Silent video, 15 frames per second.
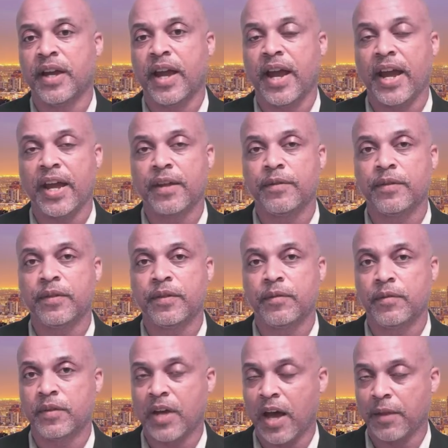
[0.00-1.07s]
and
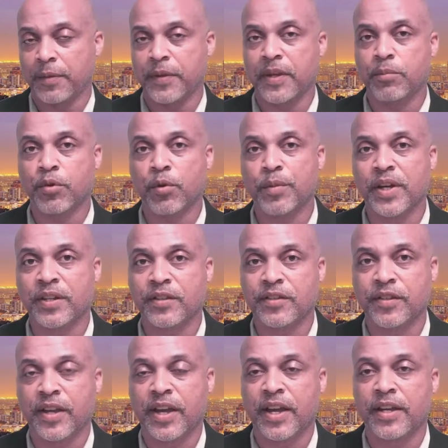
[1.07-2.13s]
got the permits
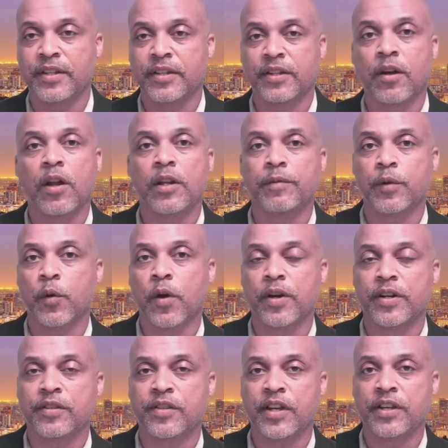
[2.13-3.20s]
and did all of the
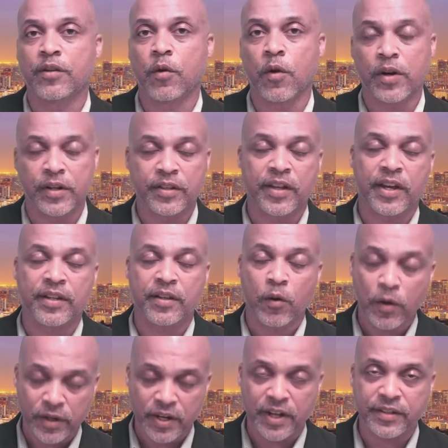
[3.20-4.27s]

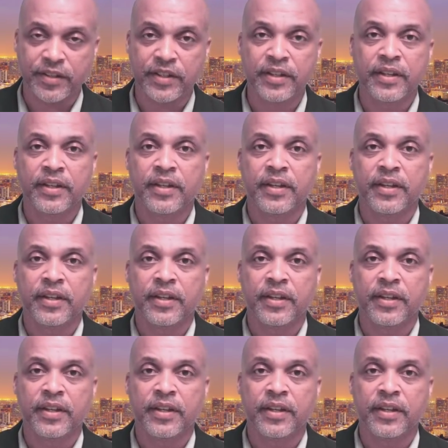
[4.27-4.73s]
organizing,